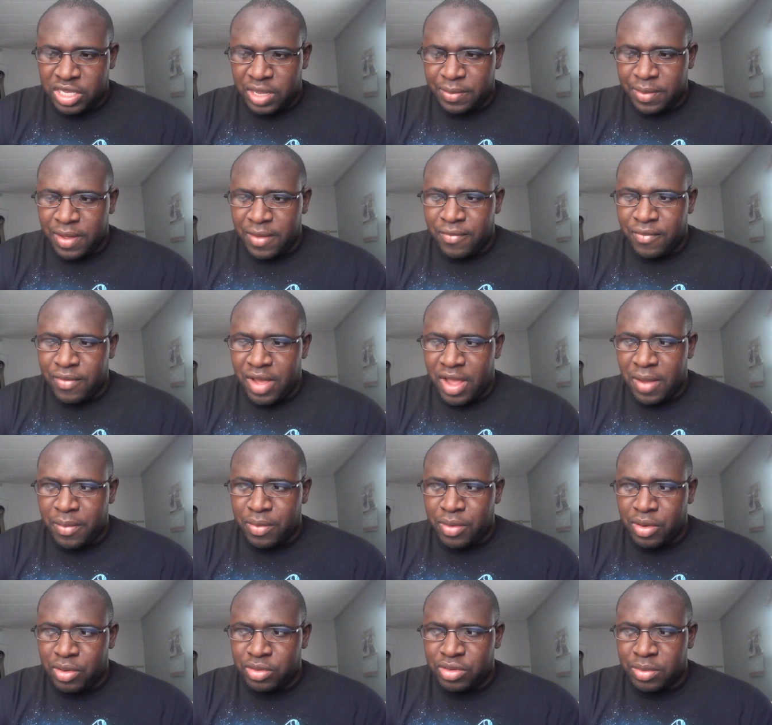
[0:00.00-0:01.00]
I've got five
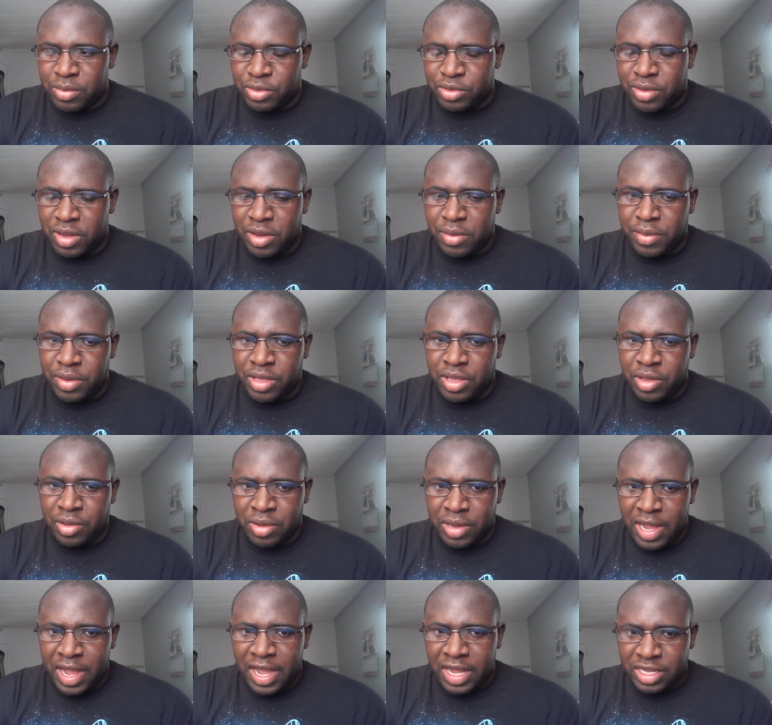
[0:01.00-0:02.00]
poems I'm going to try to read to you
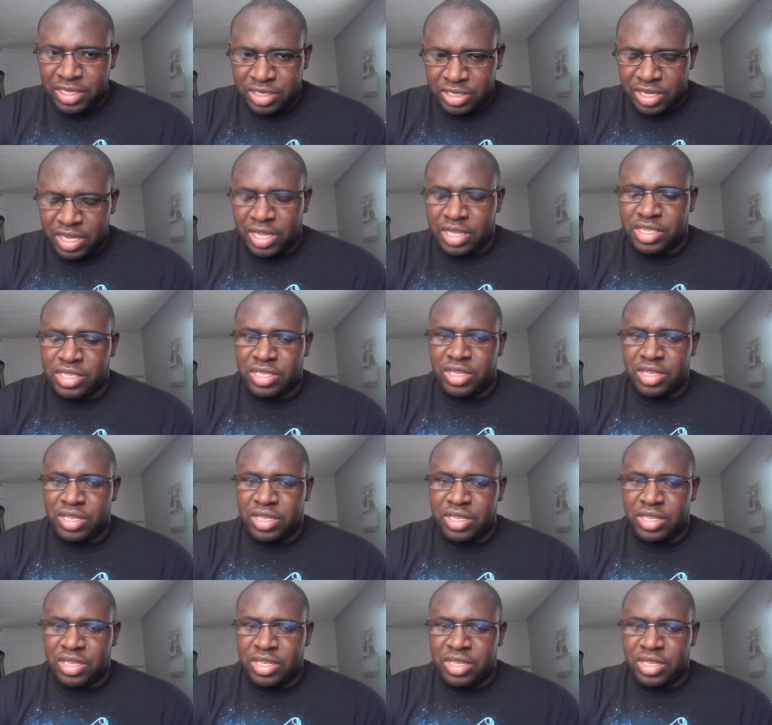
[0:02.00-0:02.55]
guys. Yes,